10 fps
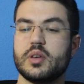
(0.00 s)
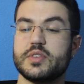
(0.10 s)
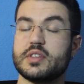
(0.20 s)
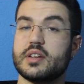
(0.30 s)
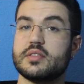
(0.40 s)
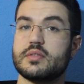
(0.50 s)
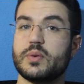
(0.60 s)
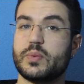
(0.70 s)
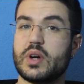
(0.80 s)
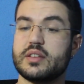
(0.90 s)
Besides,
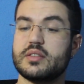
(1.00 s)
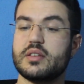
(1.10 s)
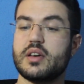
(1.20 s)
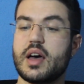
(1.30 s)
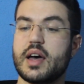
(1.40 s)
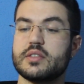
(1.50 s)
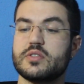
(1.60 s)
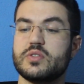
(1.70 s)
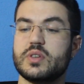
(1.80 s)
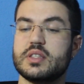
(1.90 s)
the writer
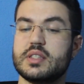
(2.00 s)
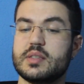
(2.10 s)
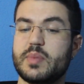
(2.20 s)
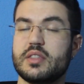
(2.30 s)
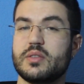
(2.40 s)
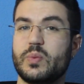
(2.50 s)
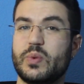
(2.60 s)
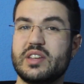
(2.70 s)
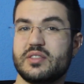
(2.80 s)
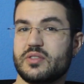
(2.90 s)
has to anticipate the
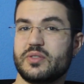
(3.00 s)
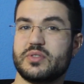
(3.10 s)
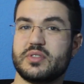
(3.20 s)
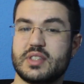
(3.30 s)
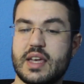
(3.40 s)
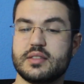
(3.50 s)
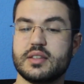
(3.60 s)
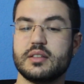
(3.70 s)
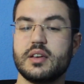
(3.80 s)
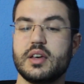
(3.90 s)
reader's
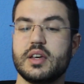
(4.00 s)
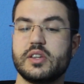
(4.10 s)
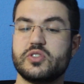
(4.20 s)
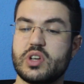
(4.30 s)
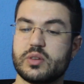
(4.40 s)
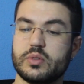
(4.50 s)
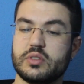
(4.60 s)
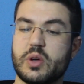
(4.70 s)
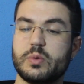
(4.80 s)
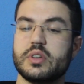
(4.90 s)
understanding, general
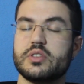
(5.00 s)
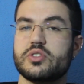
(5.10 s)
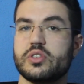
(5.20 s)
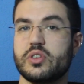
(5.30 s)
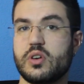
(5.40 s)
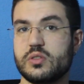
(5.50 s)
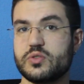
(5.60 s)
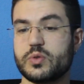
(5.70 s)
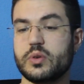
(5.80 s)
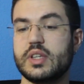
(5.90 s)
knowledge,
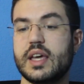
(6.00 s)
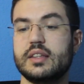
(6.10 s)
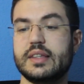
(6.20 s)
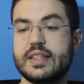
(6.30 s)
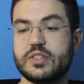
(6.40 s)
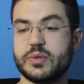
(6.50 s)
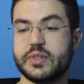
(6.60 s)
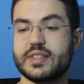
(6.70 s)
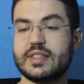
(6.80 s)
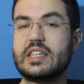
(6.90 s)
cultural and
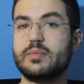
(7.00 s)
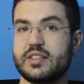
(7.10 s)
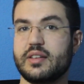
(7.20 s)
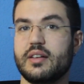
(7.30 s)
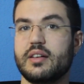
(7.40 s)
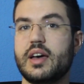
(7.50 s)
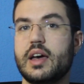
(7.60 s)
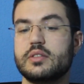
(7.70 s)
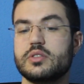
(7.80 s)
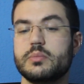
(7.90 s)
literary schemata,
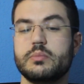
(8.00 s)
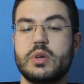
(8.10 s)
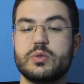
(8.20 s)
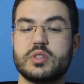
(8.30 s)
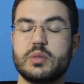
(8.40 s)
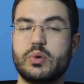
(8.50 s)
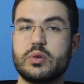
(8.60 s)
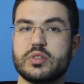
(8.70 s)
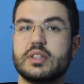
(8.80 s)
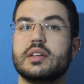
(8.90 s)
and, most
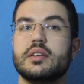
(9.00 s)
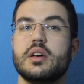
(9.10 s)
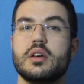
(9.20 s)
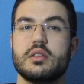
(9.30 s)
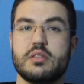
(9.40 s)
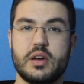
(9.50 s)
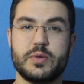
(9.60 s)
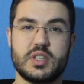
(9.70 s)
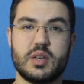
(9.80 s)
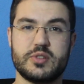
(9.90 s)
importantly, their
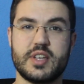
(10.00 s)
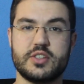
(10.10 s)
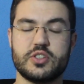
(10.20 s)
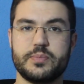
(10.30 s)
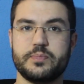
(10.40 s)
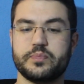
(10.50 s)
interpretation.